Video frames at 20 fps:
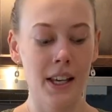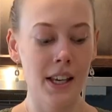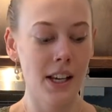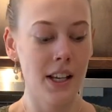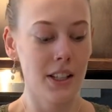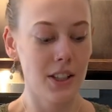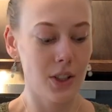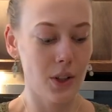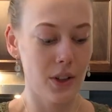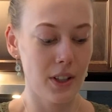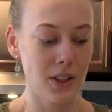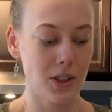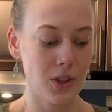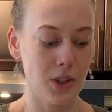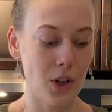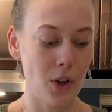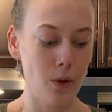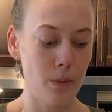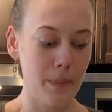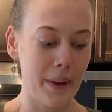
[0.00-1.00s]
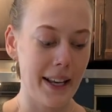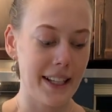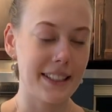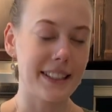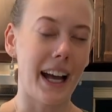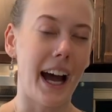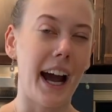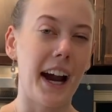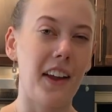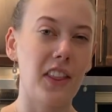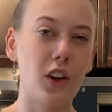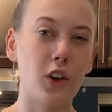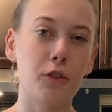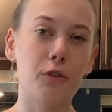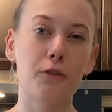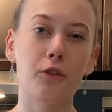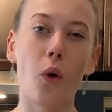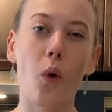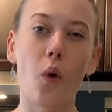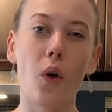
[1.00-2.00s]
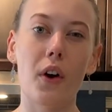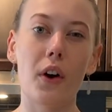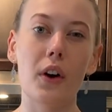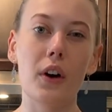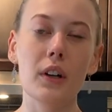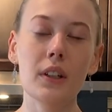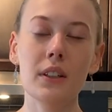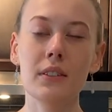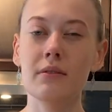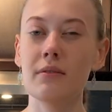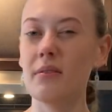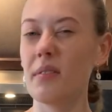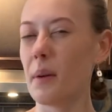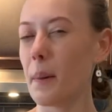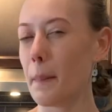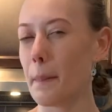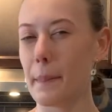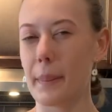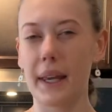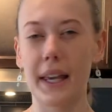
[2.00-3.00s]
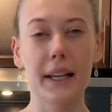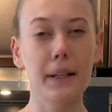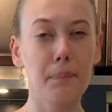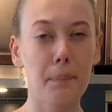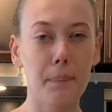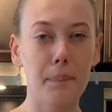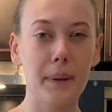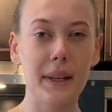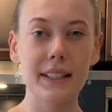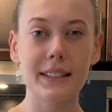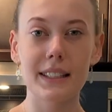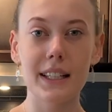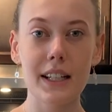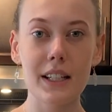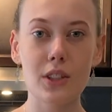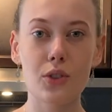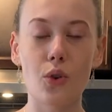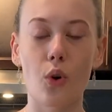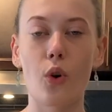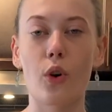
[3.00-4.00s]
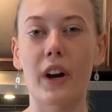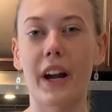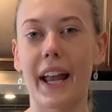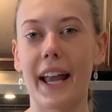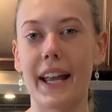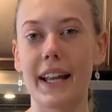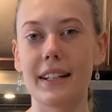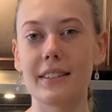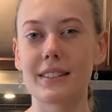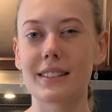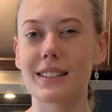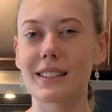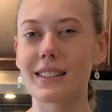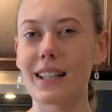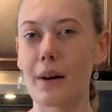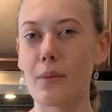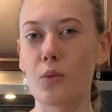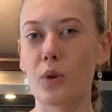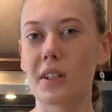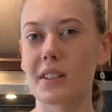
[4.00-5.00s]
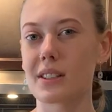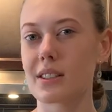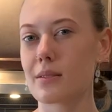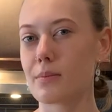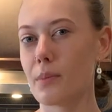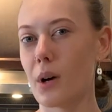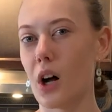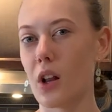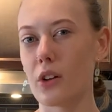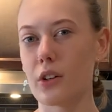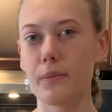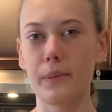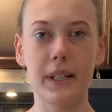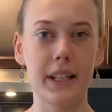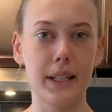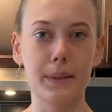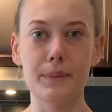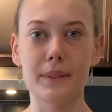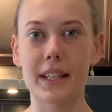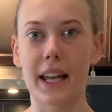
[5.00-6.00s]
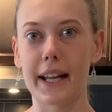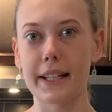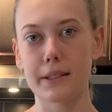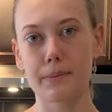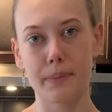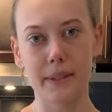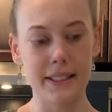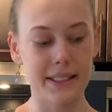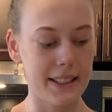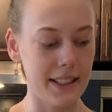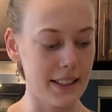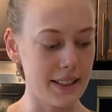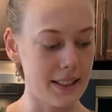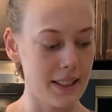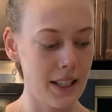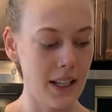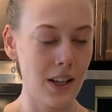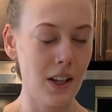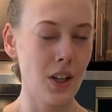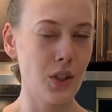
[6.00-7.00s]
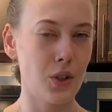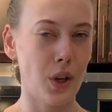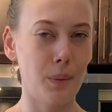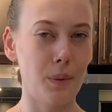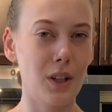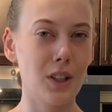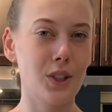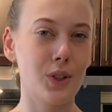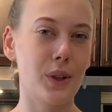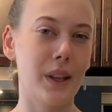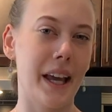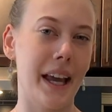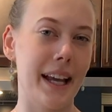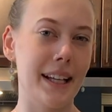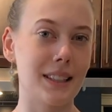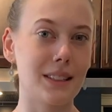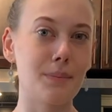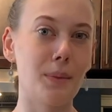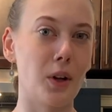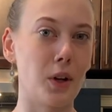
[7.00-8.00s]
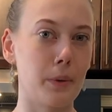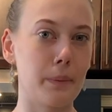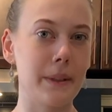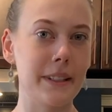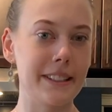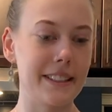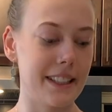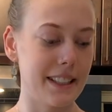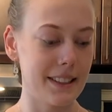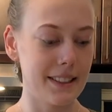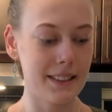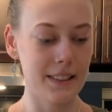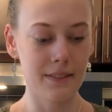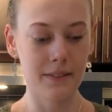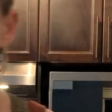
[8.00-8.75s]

So this dough makes either 4 big pizzas or 8 somewhat smaller medium-sized pizzas. So I'm going to do the 8 smaller pizzas.